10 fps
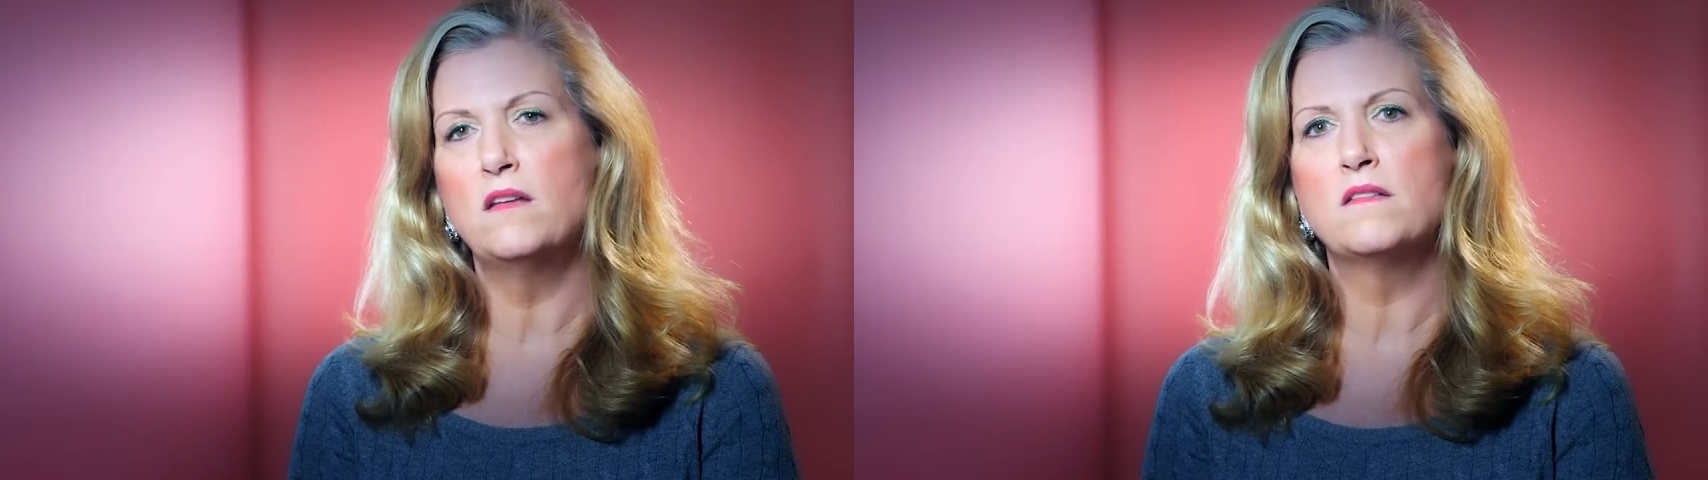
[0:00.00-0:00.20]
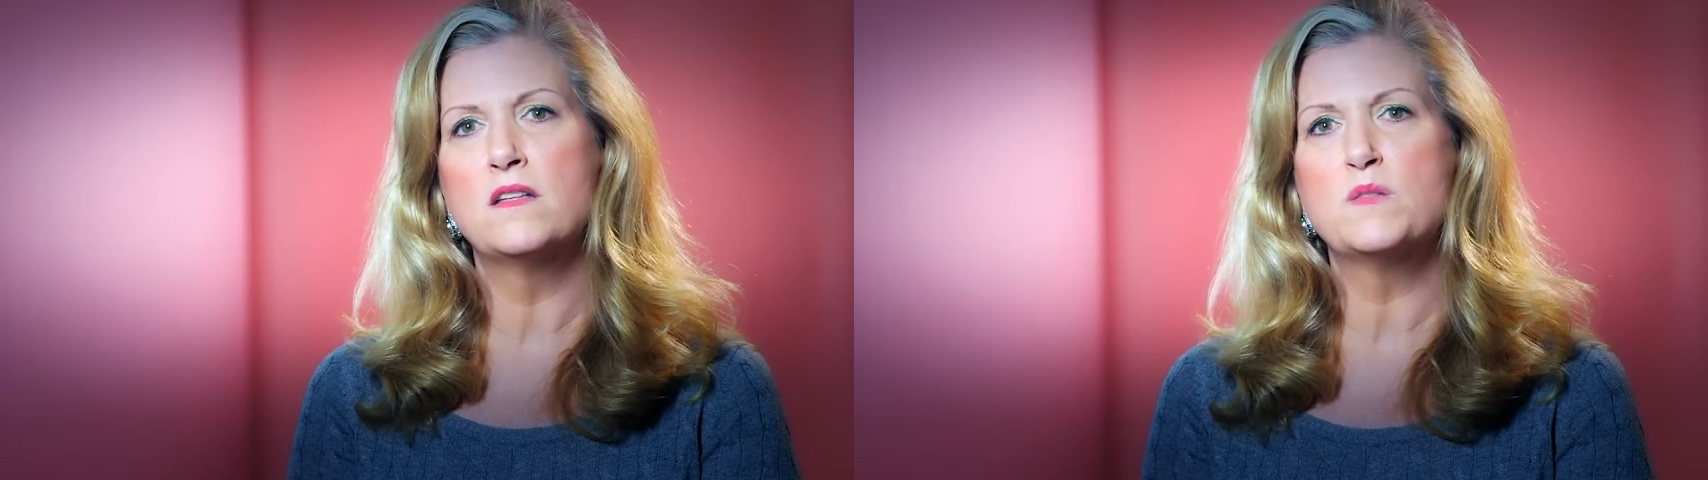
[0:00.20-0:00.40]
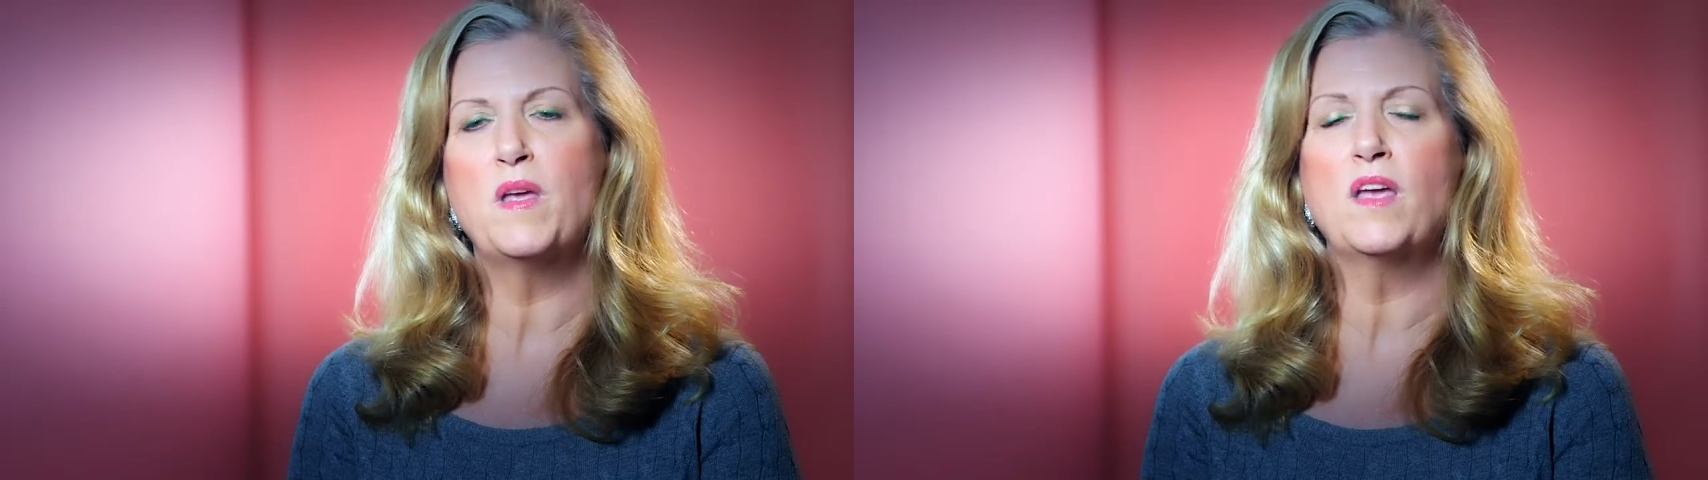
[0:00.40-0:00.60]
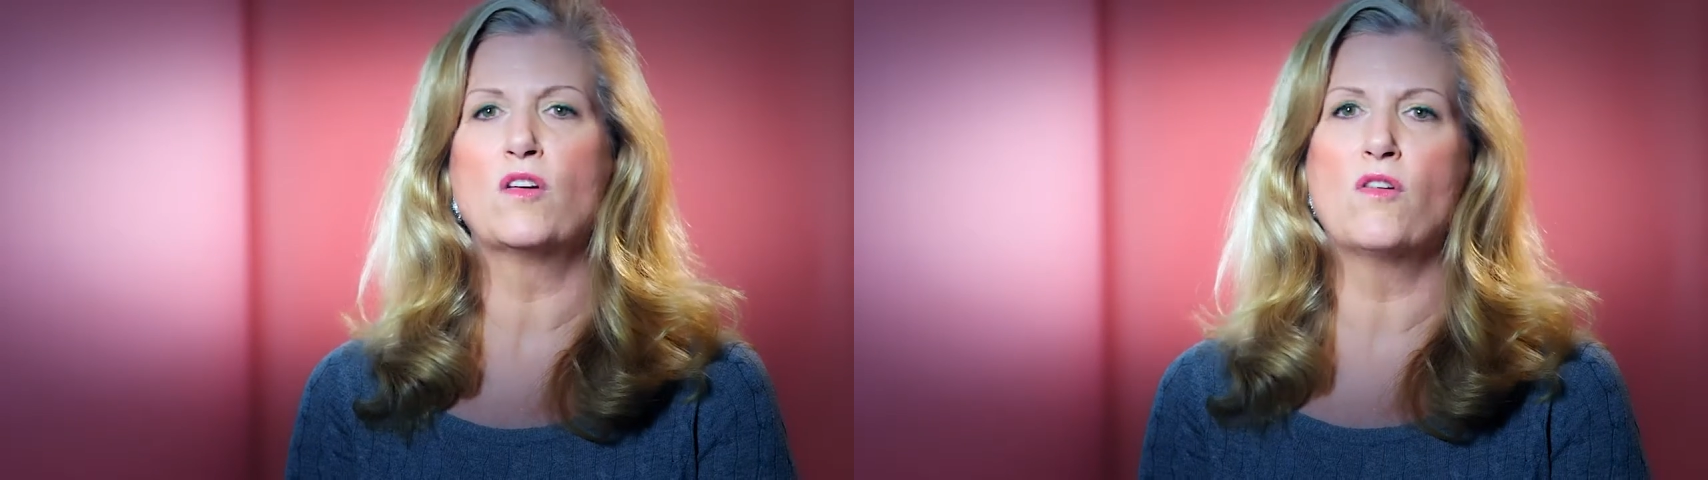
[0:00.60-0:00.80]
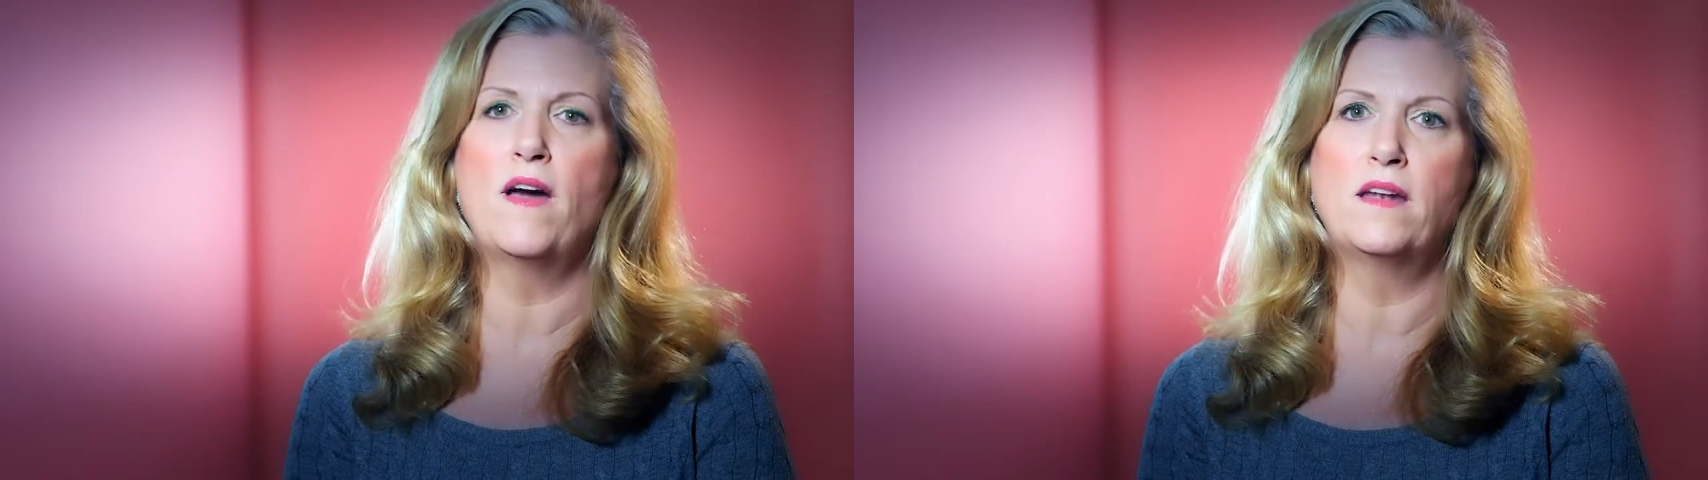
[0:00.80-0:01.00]
that's being
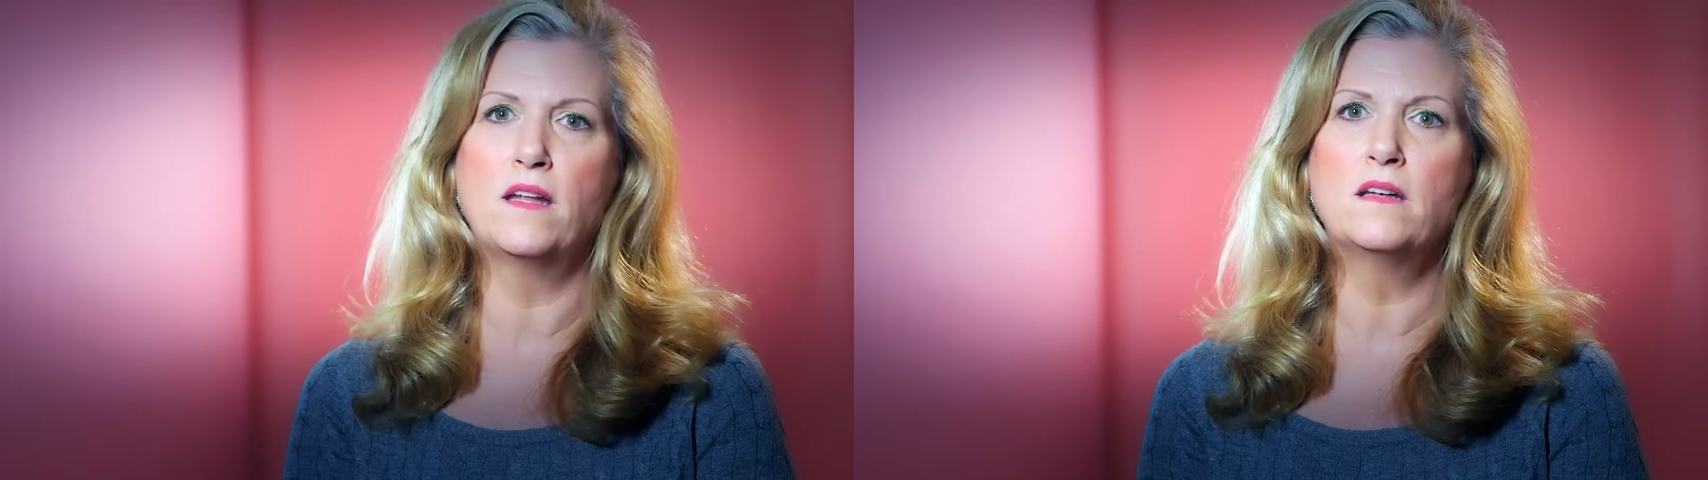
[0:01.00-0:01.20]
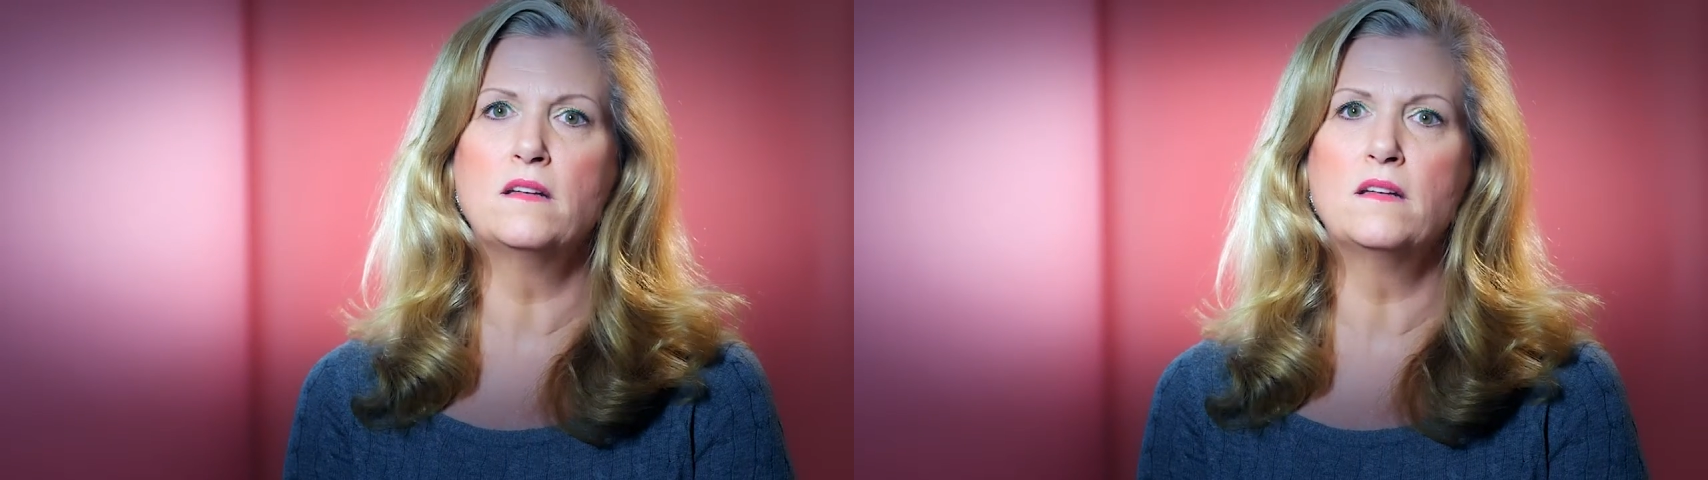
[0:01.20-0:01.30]
accredited